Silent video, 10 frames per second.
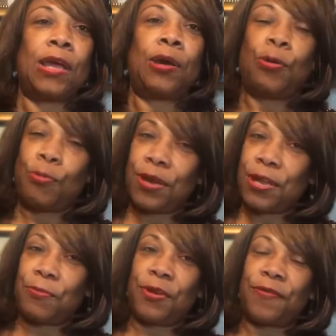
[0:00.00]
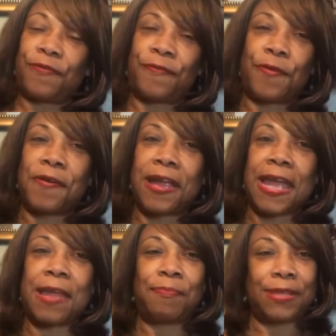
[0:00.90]
who were you rooting for?
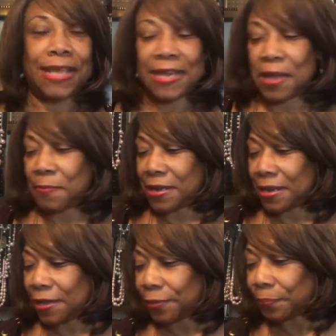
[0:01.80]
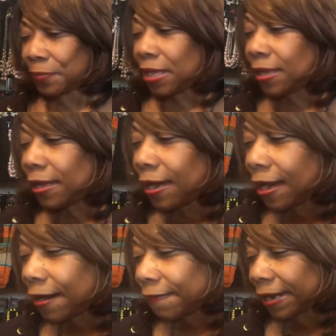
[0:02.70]
And put that down below.
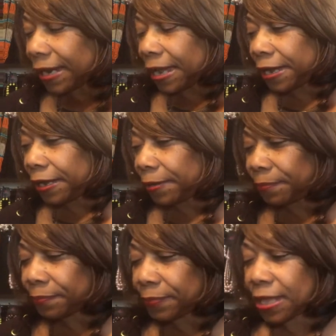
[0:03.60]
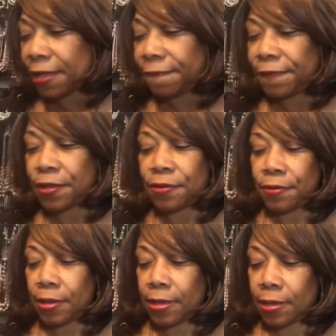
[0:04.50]
All right. If
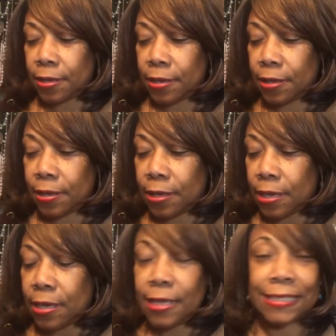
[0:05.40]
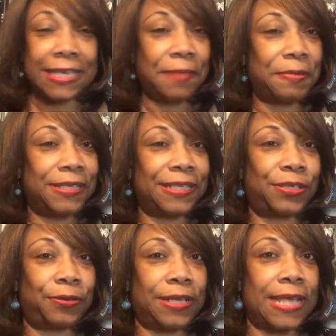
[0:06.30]
you see a piece of
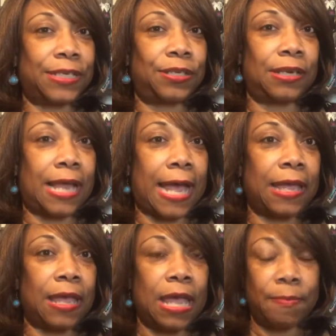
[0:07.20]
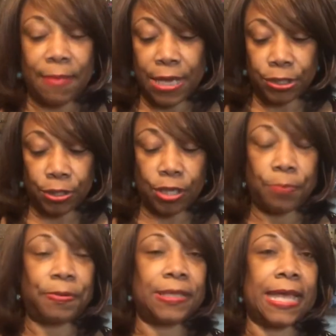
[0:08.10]
jewelry that you like, make sure
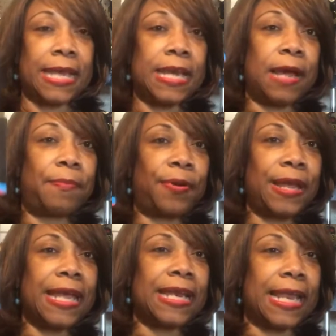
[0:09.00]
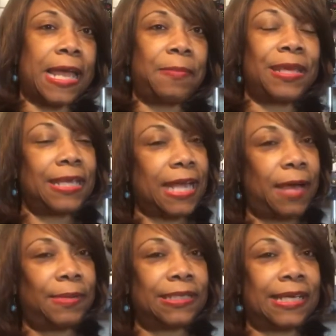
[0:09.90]
you put that number and glam in the
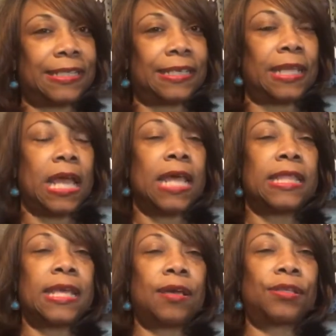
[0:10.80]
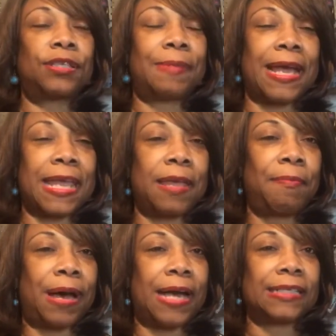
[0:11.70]
comment section. Then go to my
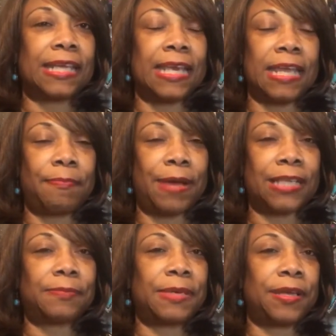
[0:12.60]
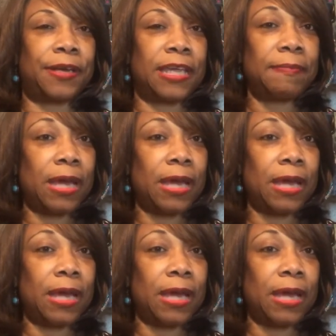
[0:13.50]
inbox and inbox me your email